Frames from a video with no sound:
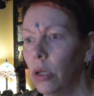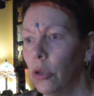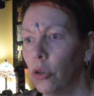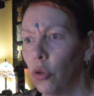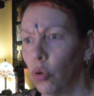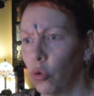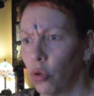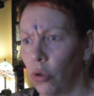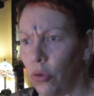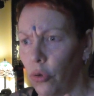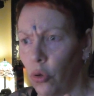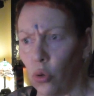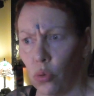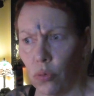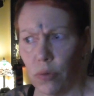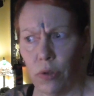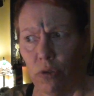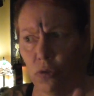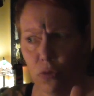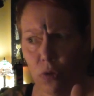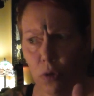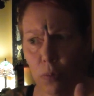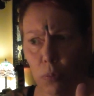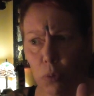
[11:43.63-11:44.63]
You're you're
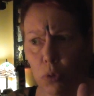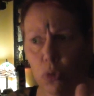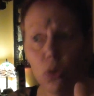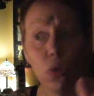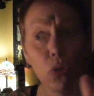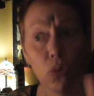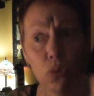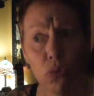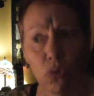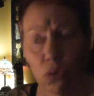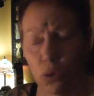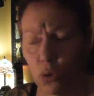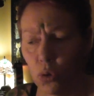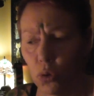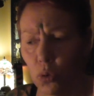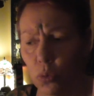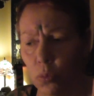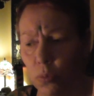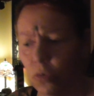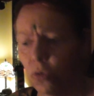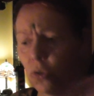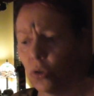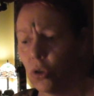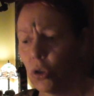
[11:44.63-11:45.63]
in trouble. You're
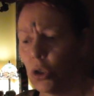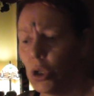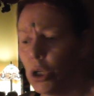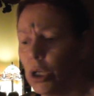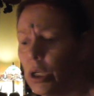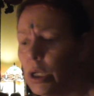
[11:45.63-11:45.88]
doomed."